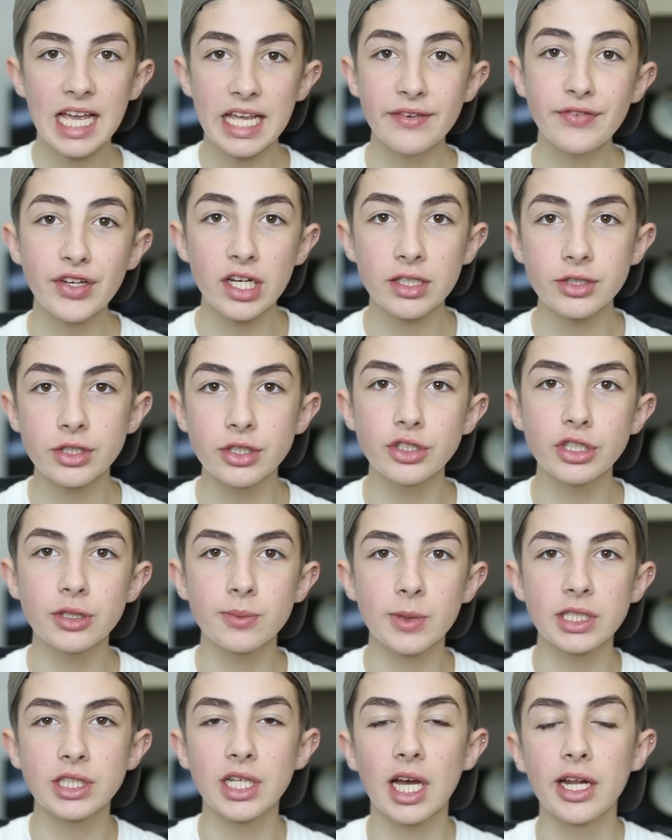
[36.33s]
If you guys are new
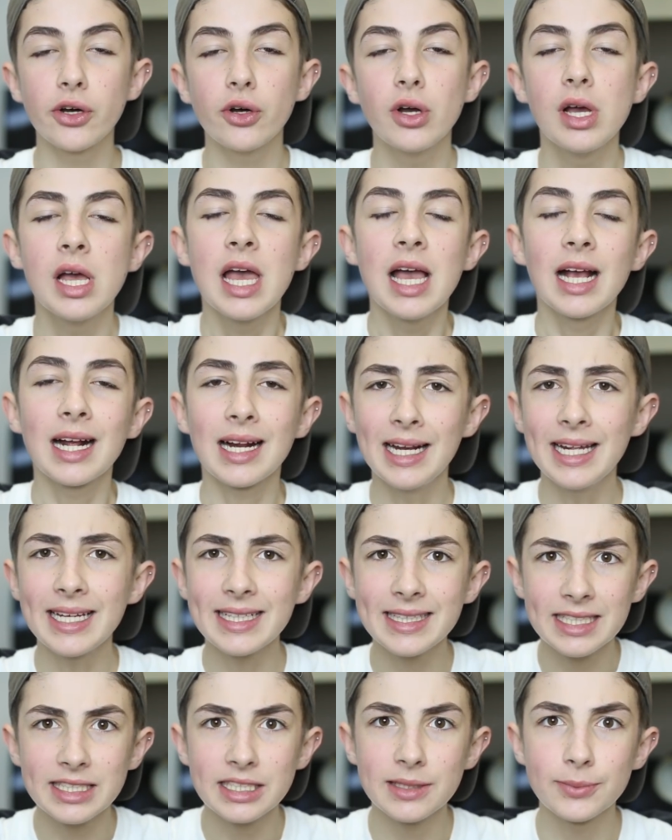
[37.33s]
to my channel,
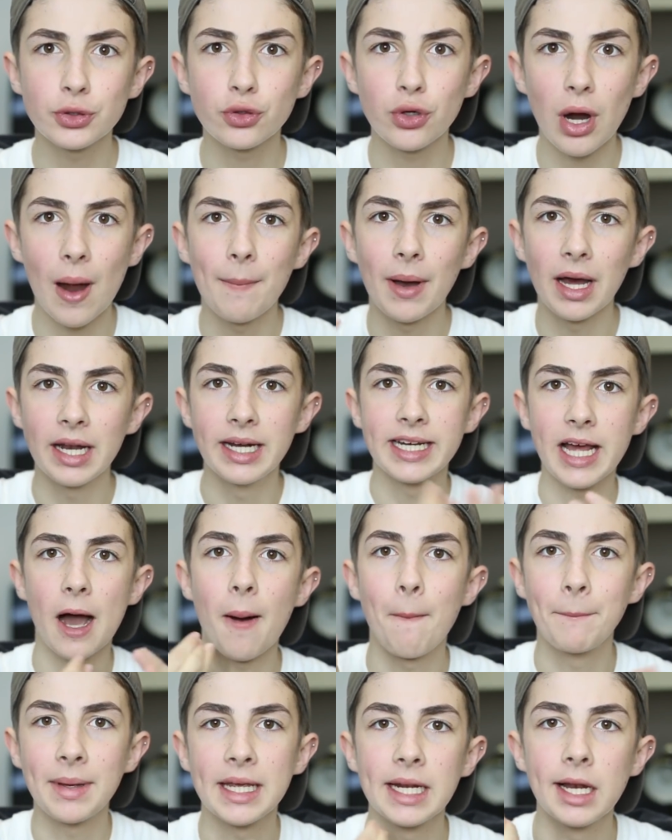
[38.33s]
click that subscribe button
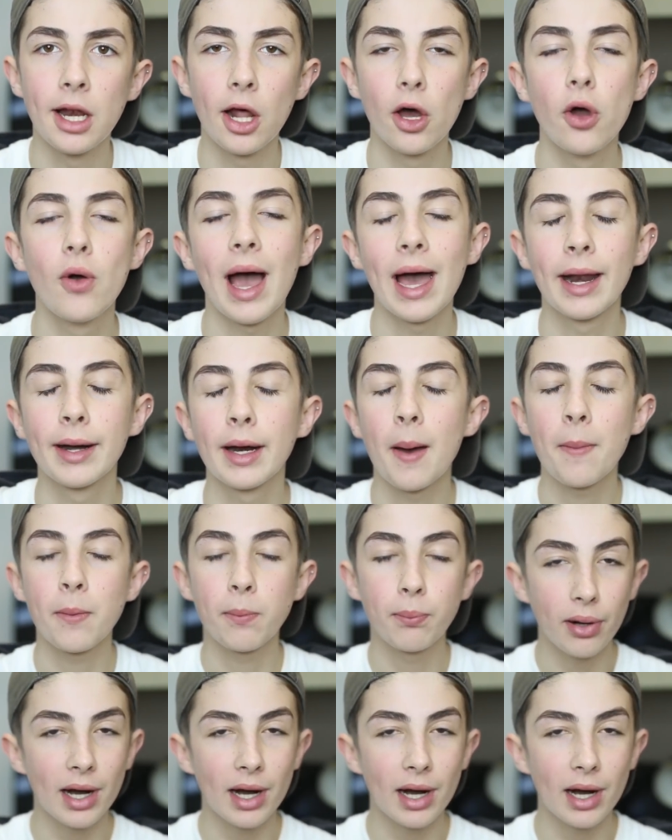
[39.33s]
down below and